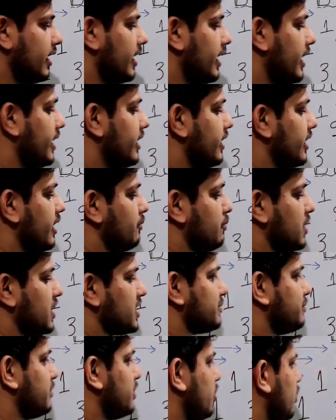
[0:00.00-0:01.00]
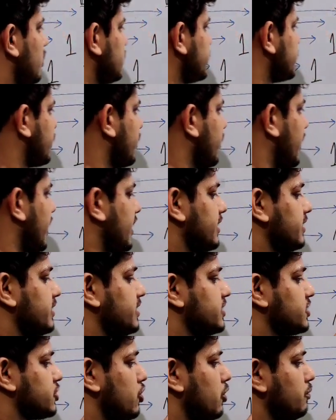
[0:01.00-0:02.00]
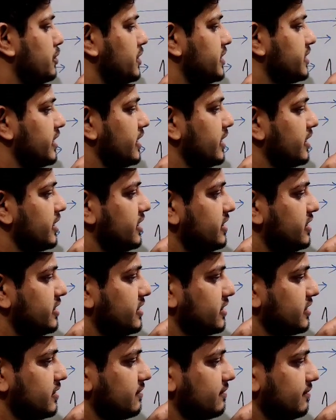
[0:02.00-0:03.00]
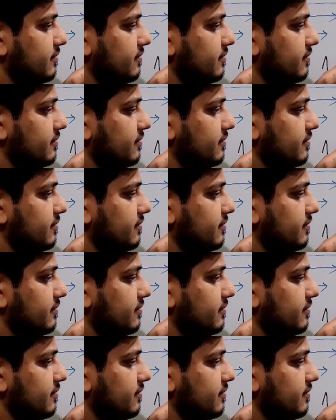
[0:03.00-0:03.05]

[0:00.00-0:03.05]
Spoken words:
And a plus b whole square, this coefficient is